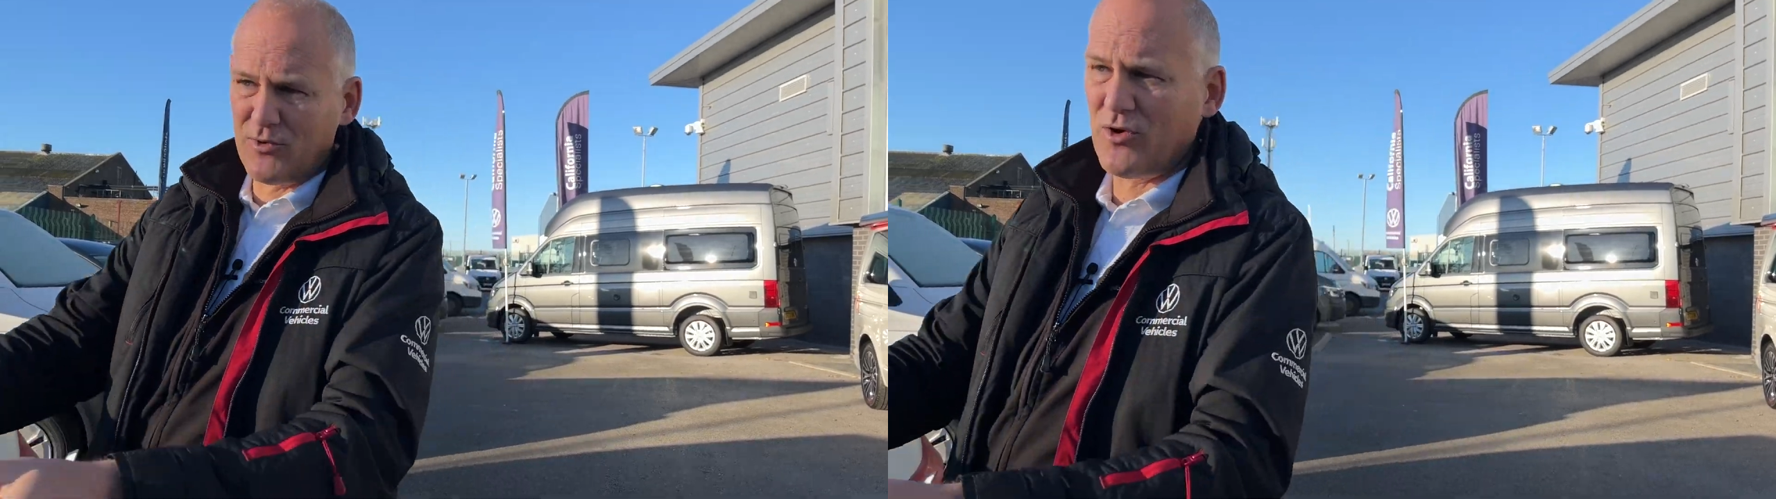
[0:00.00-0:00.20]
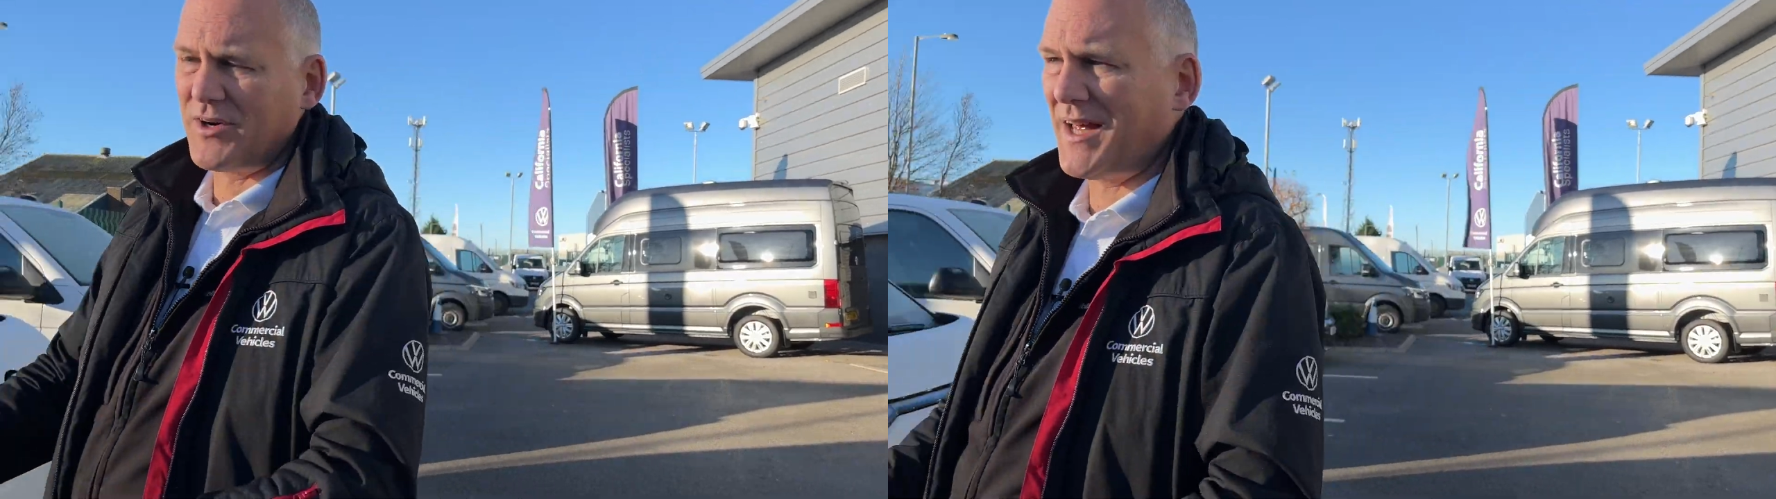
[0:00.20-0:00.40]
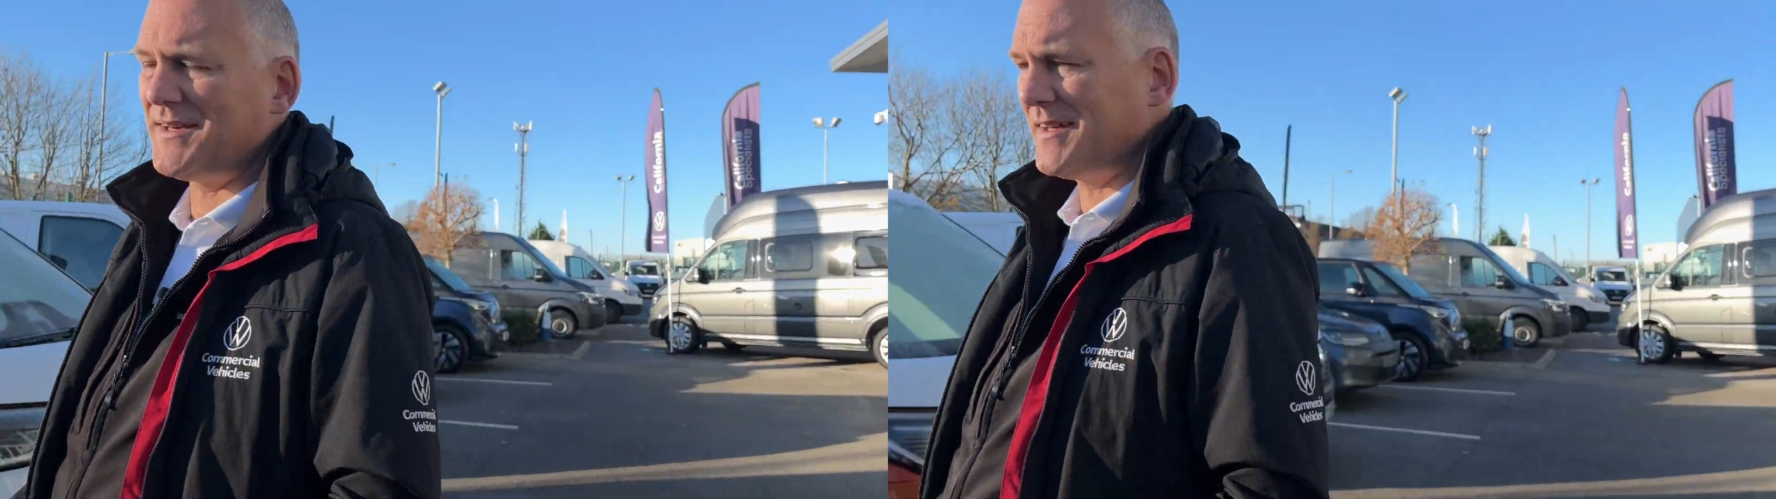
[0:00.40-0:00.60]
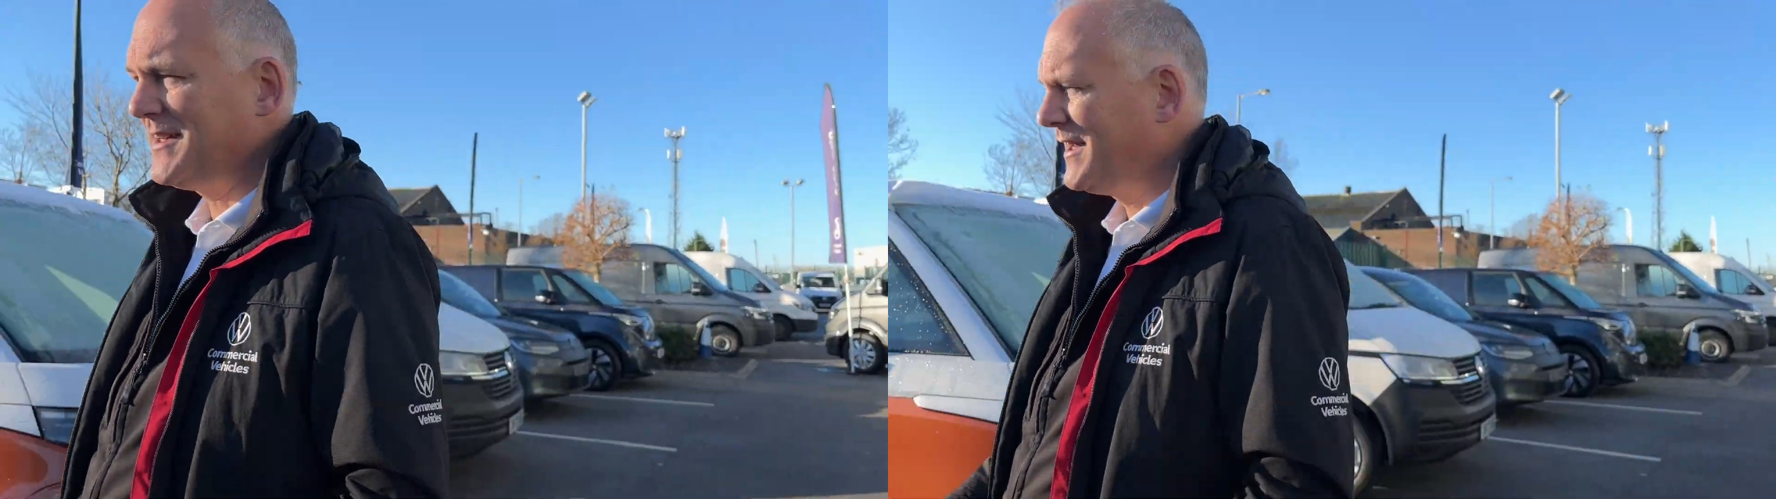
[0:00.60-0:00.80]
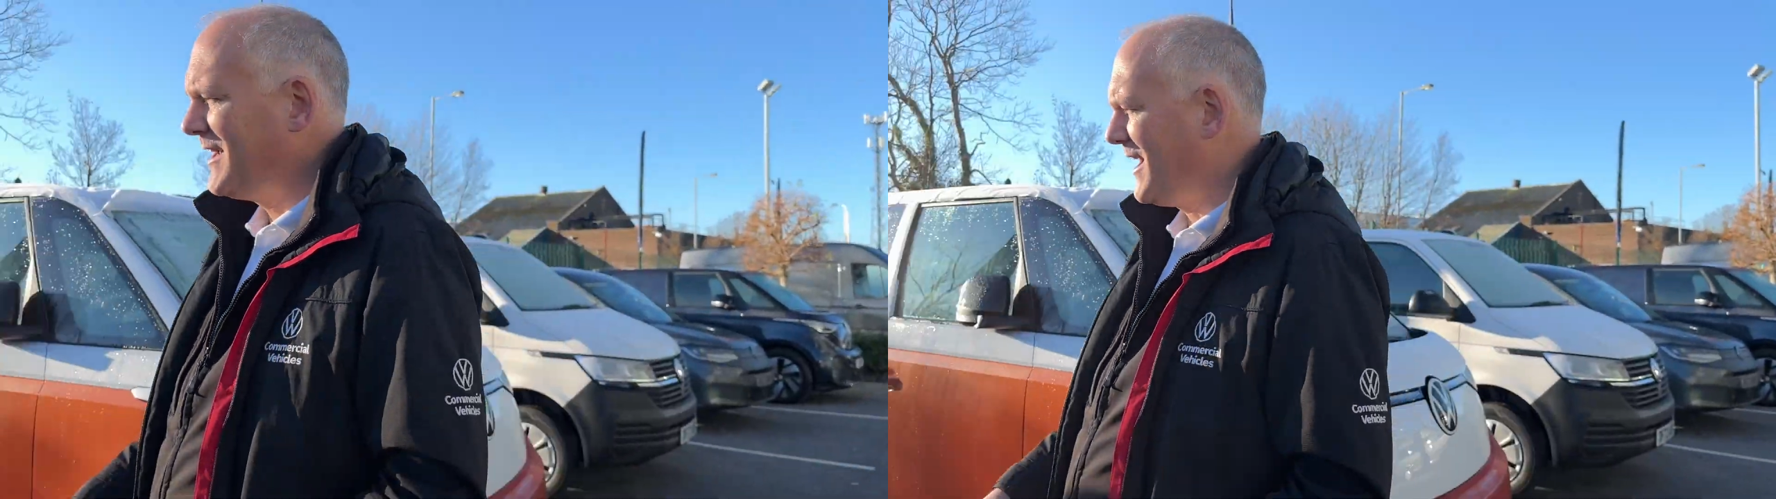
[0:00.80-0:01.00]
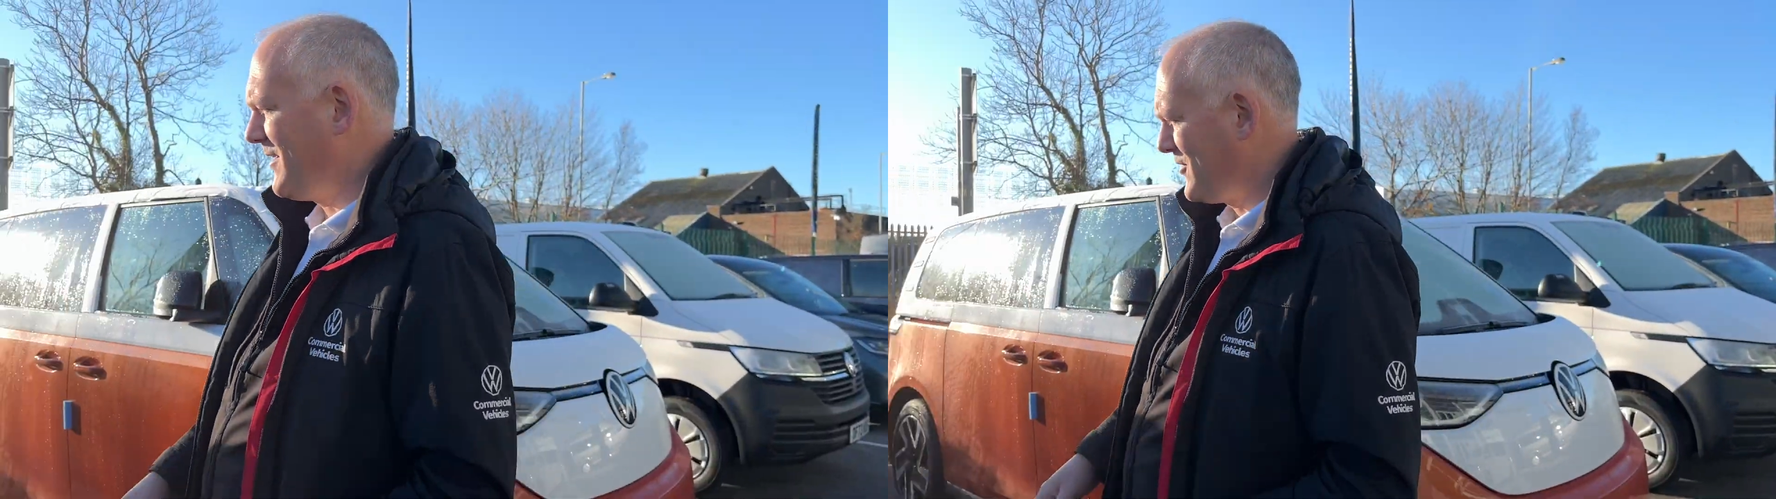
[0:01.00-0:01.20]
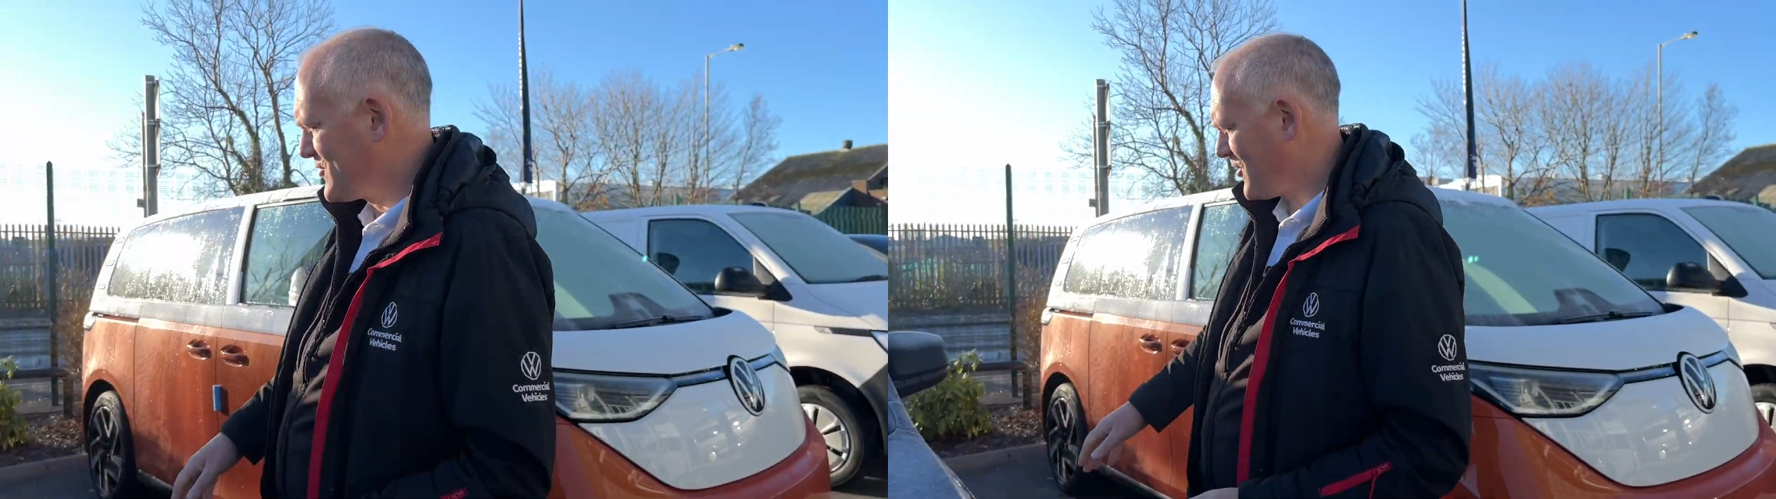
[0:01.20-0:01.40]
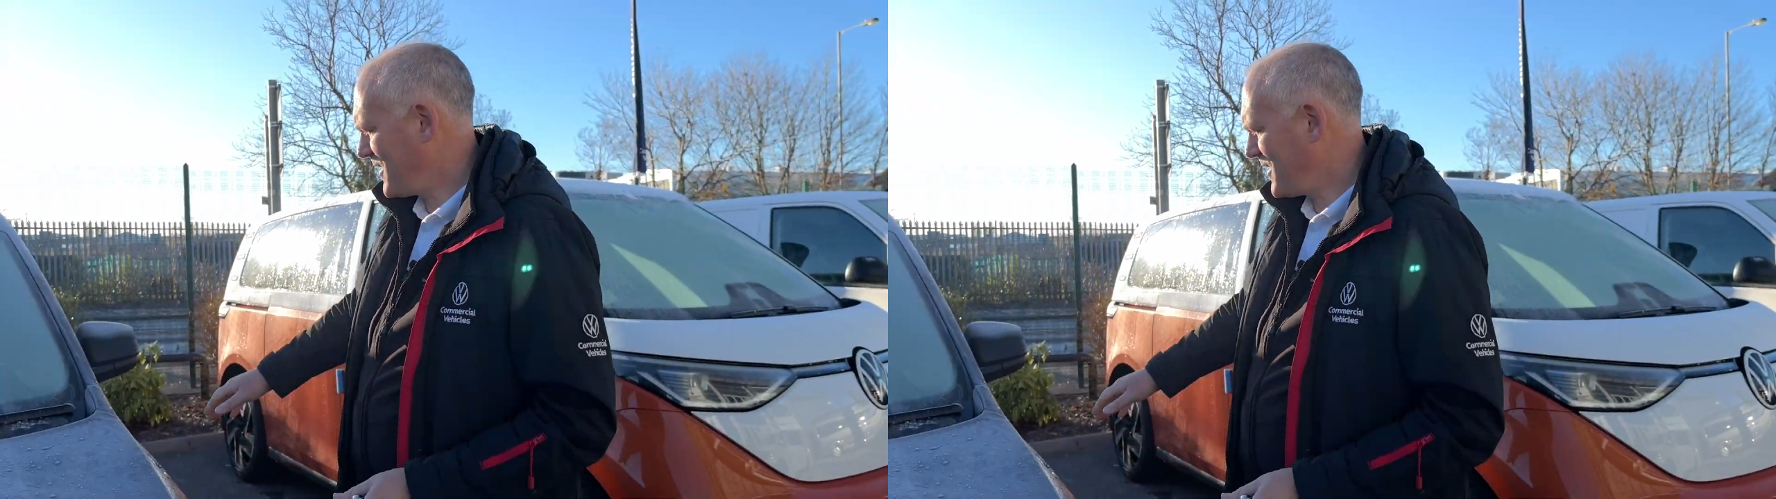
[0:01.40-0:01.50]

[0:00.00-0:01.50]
we've got Caddy that's on